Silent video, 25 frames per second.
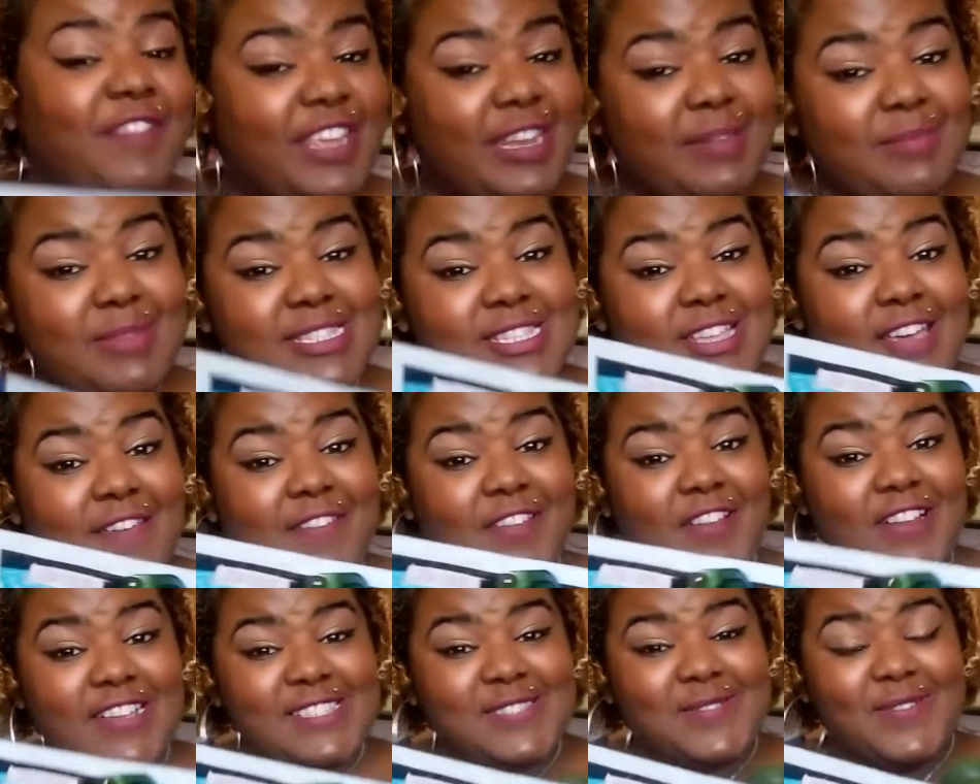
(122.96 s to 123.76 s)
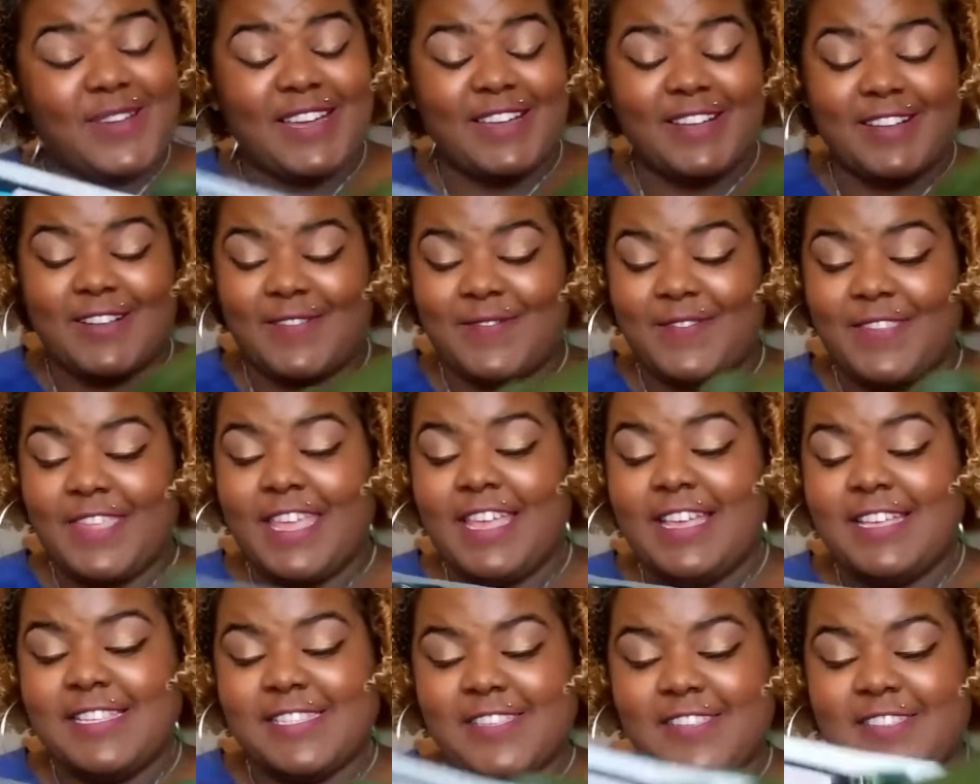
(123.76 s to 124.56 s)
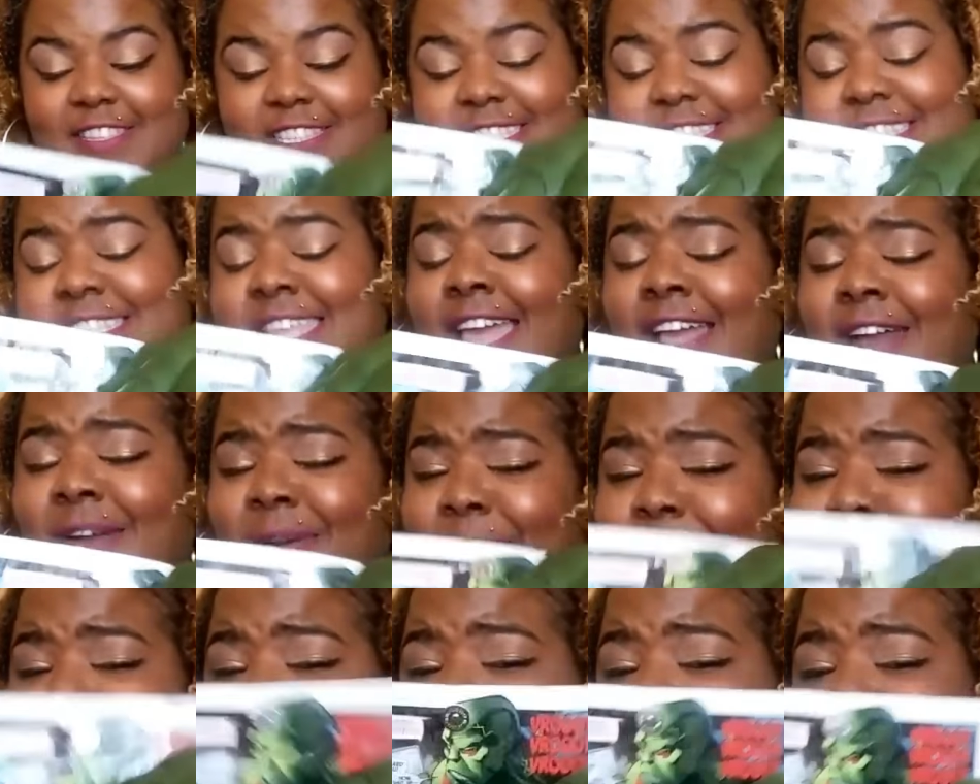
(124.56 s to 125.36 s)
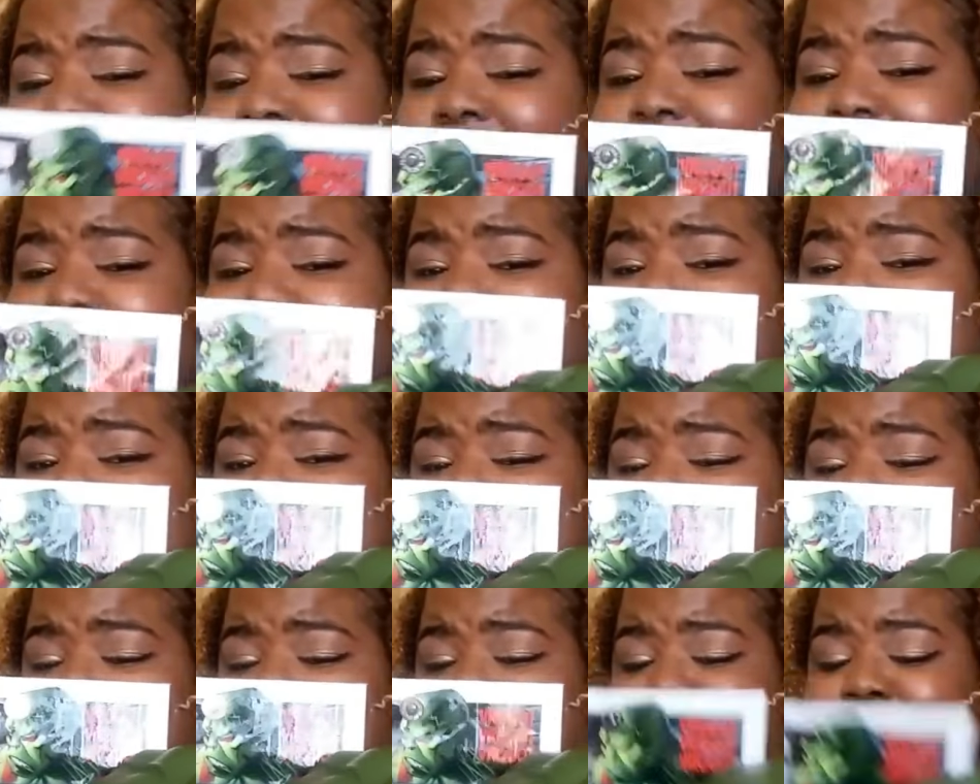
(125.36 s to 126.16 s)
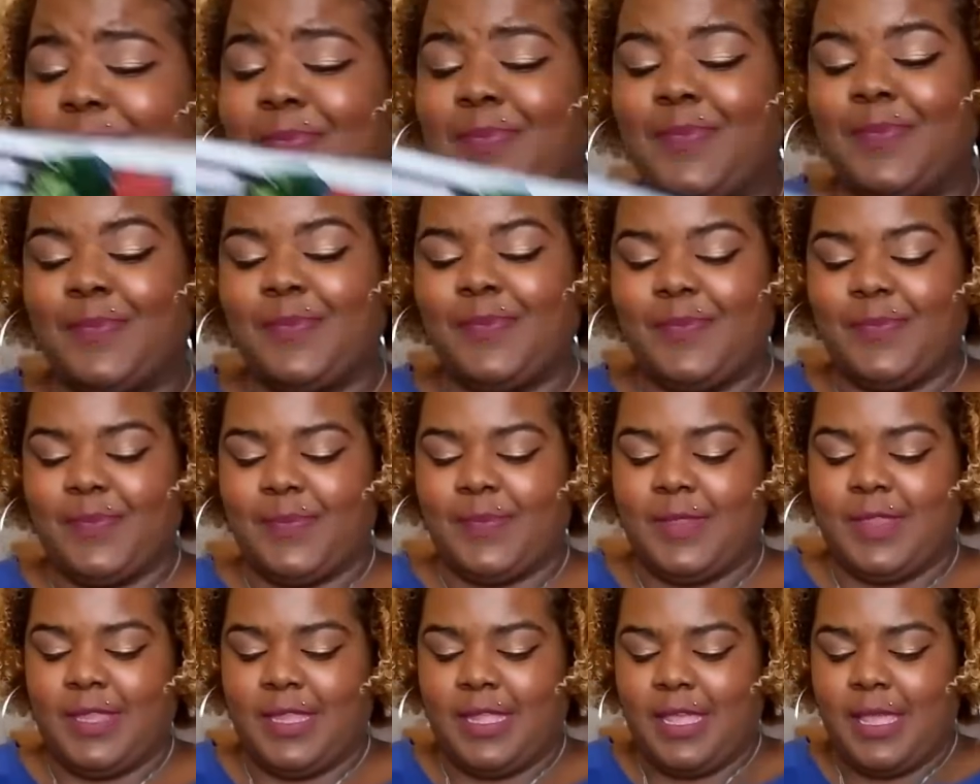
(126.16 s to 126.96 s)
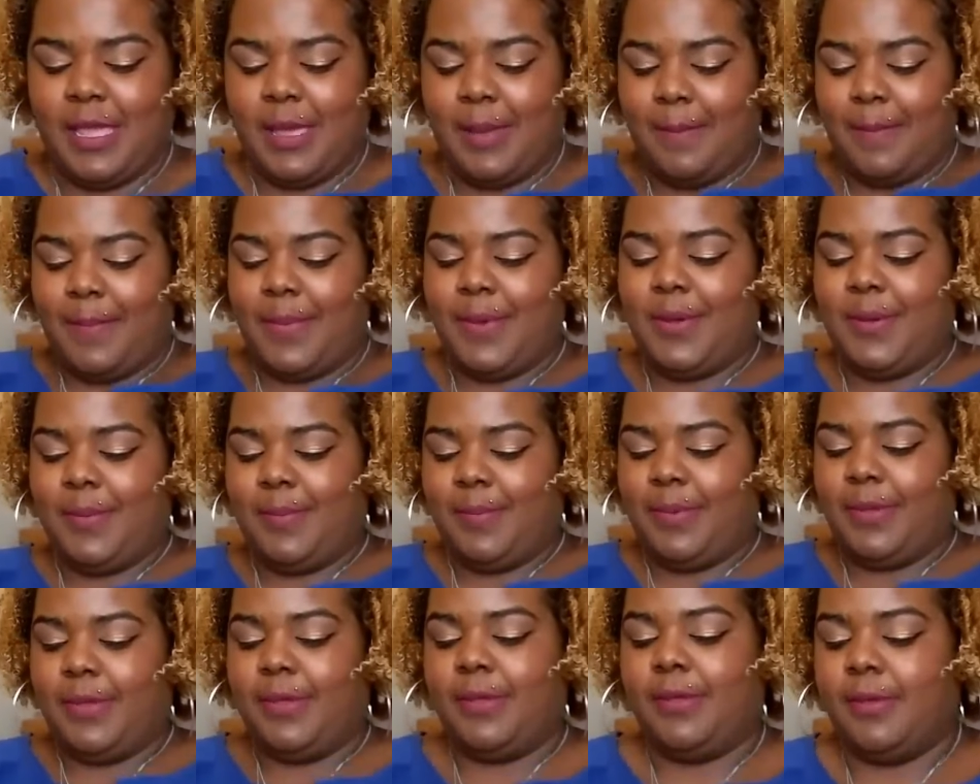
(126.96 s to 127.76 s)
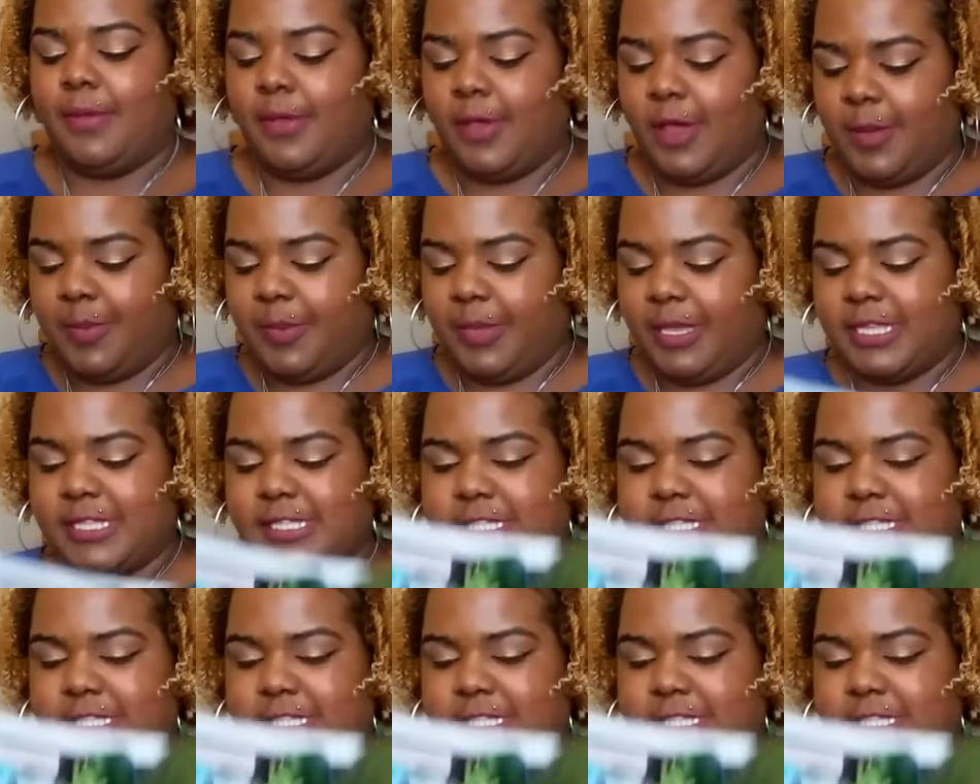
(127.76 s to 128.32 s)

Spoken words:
and Venom is on there as well. So this is like a cool one. I like this one. Boop. I hope